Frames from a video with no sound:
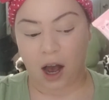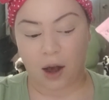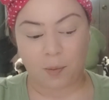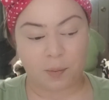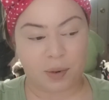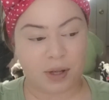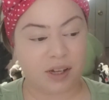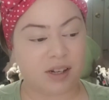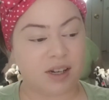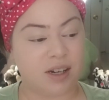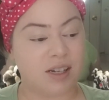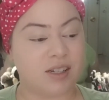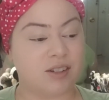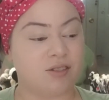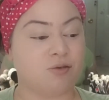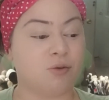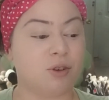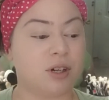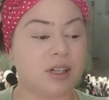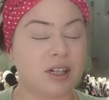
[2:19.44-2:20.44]

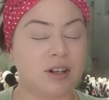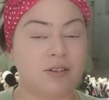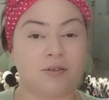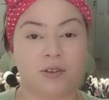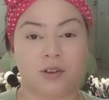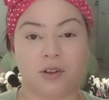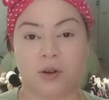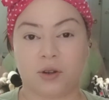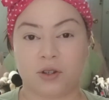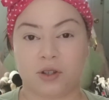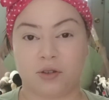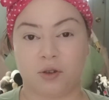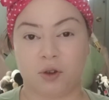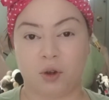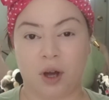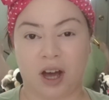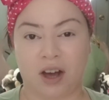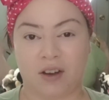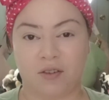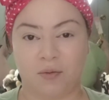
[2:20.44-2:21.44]
because really, for those of
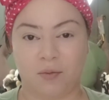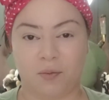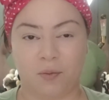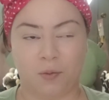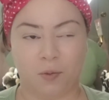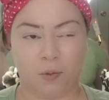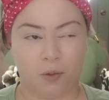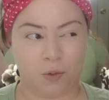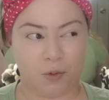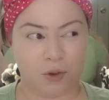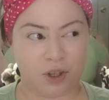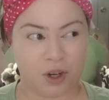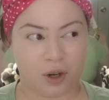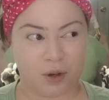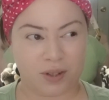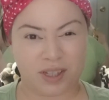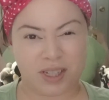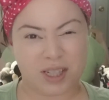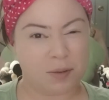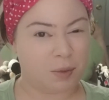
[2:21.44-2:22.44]
you who have
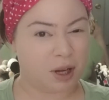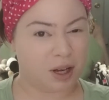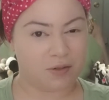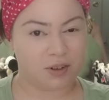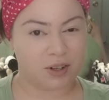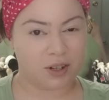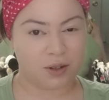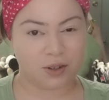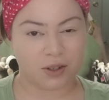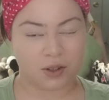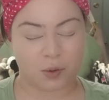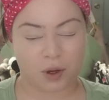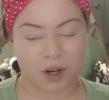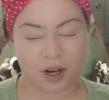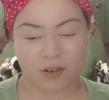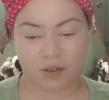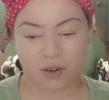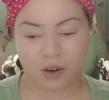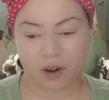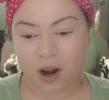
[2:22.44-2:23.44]
seen my videos or
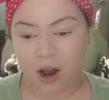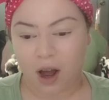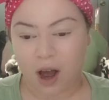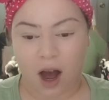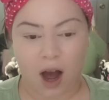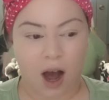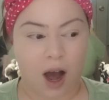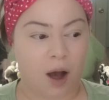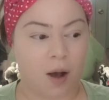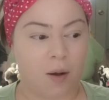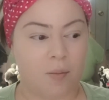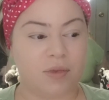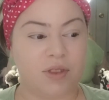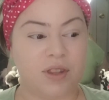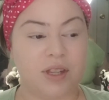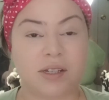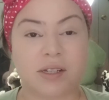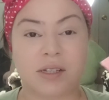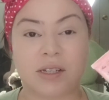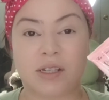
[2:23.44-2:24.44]
whatever,
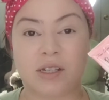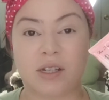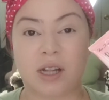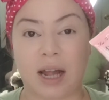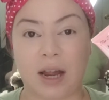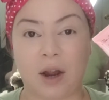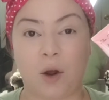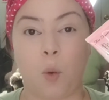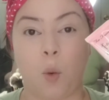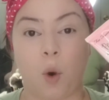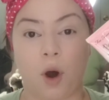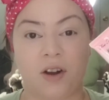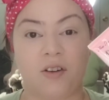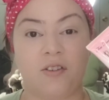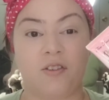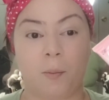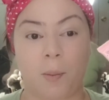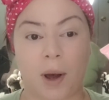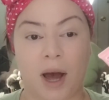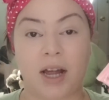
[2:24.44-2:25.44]
this is like one
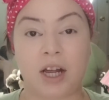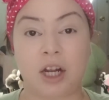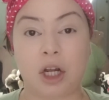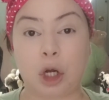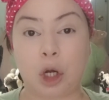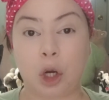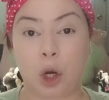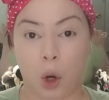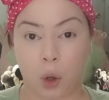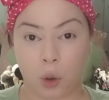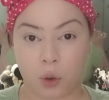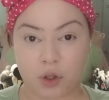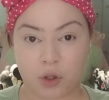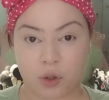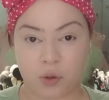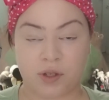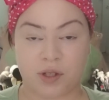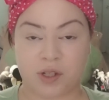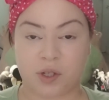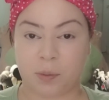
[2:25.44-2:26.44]
of my
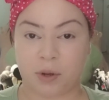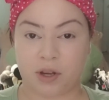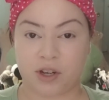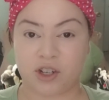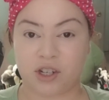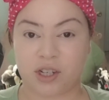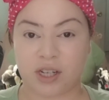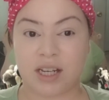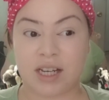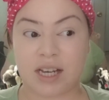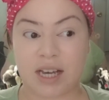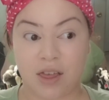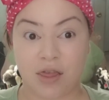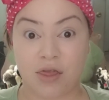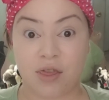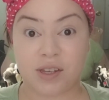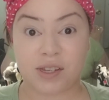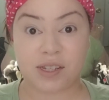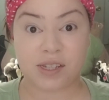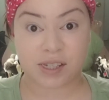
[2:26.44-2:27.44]
go-tos, especially
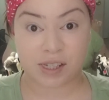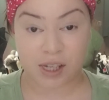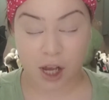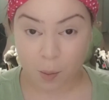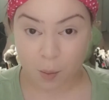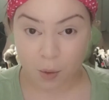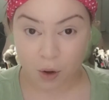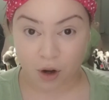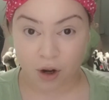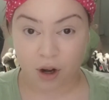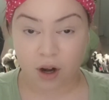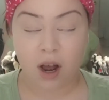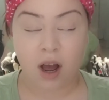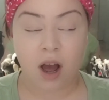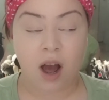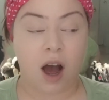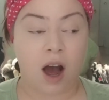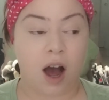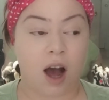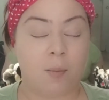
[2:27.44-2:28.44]
in the summer.
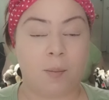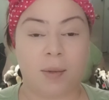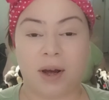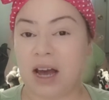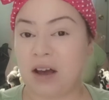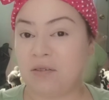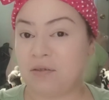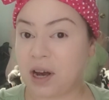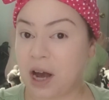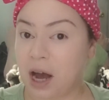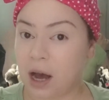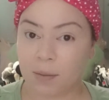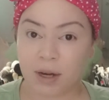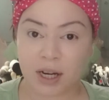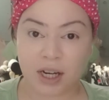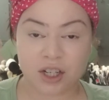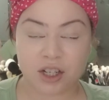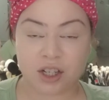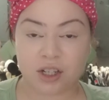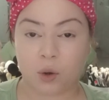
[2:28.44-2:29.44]
I have
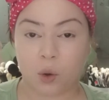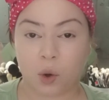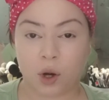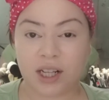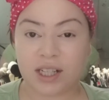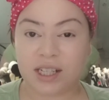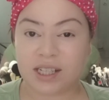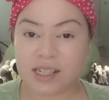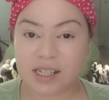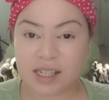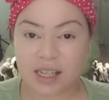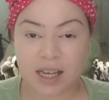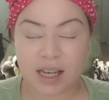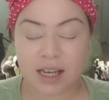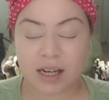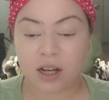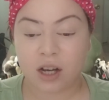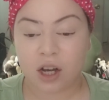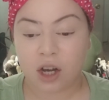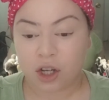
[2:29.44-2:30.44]
combination oily
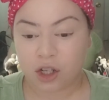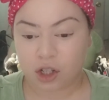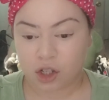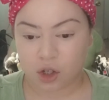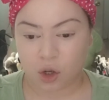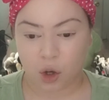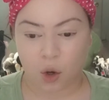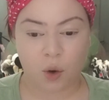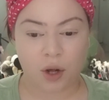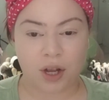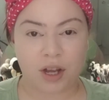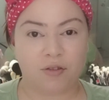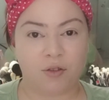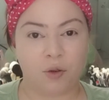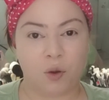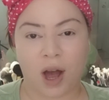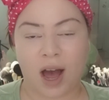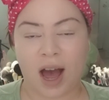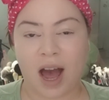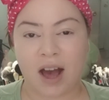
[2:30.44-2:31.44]
skin, so if
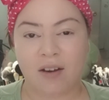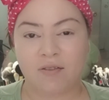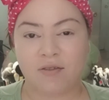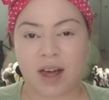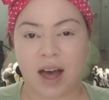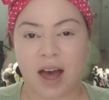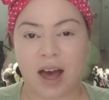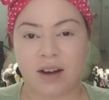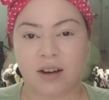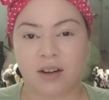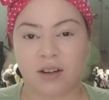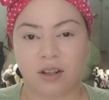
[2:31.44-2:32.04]
you have that